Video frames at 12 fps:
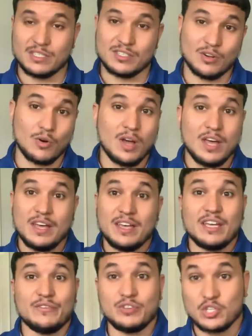So
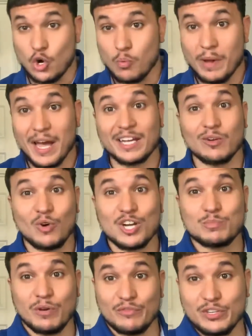if you go back and watch
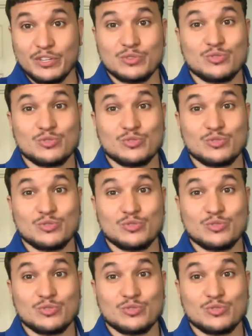my videos,